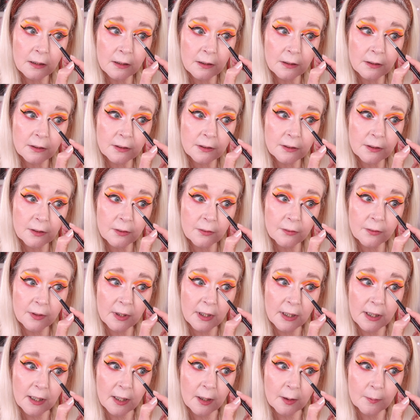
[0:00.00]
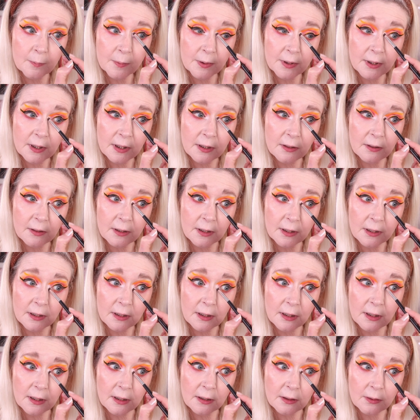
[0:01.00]
Just to really open the eye in
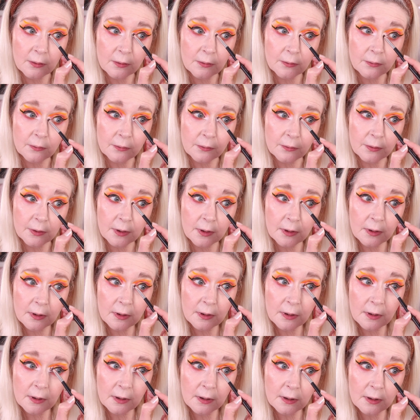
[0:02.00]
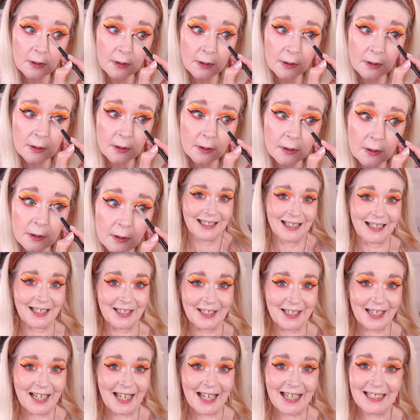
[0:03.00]
that inner corner.
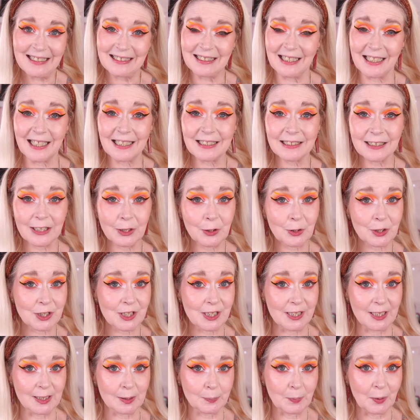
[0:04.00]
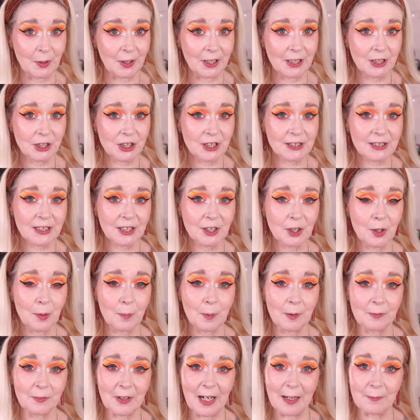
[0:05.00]
Okay, so that's the look to this point. Just going to
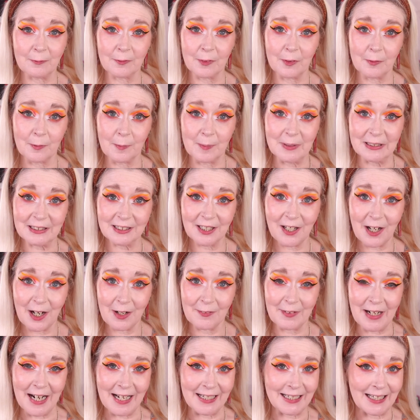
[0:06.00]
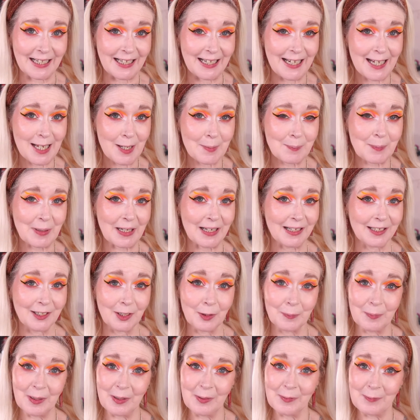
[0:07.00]
hop off camera for mascara and a lip, and I'll be